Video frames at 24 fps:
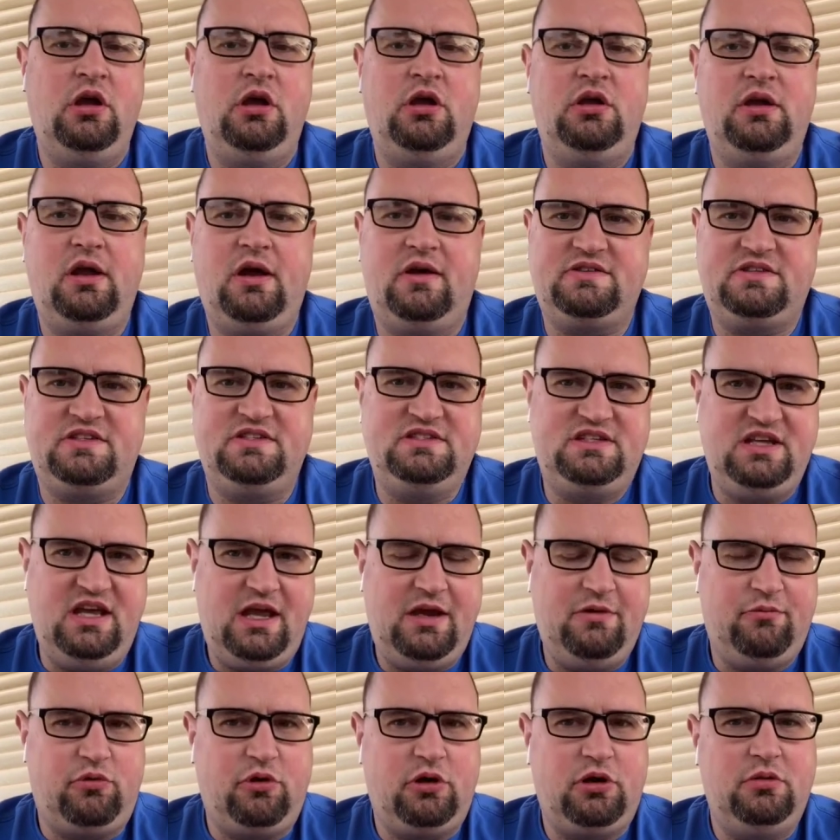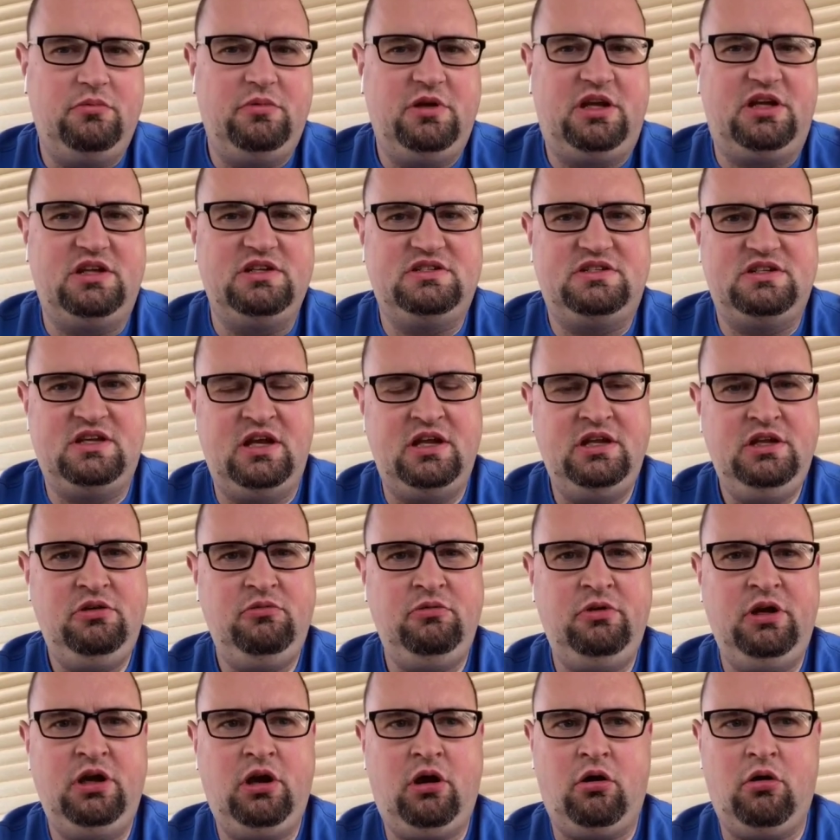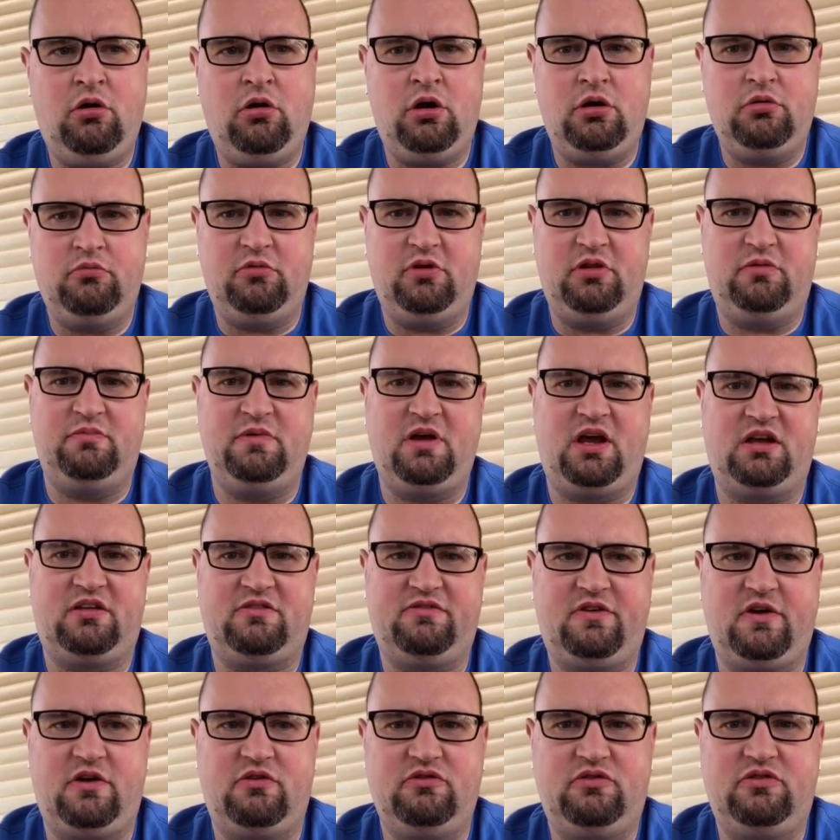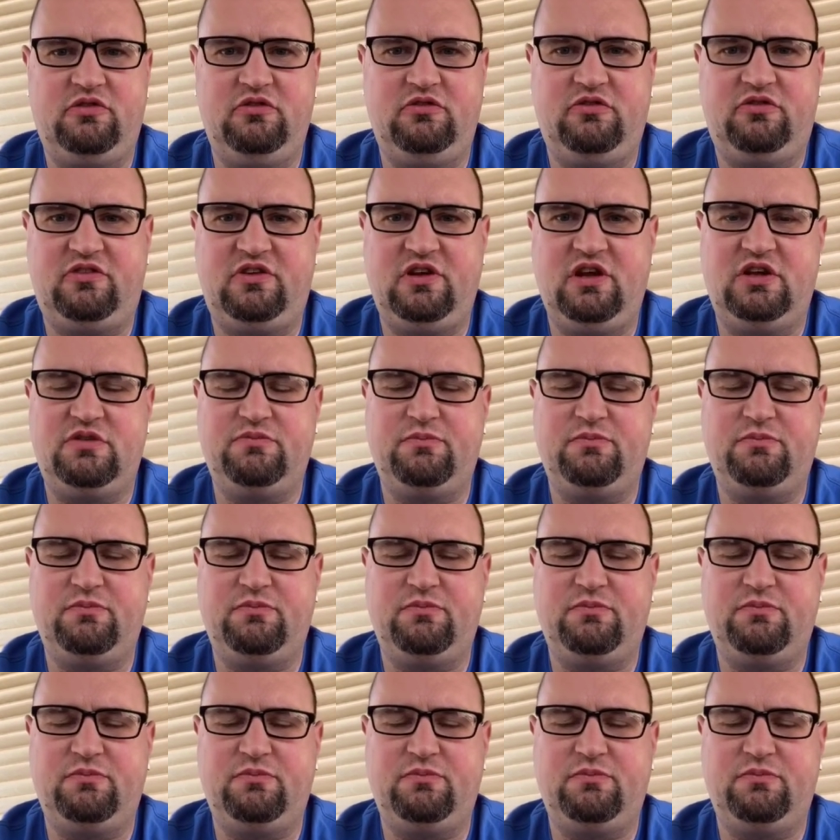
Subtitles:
Now today we're going to be continuing on with Max found 2 sticks,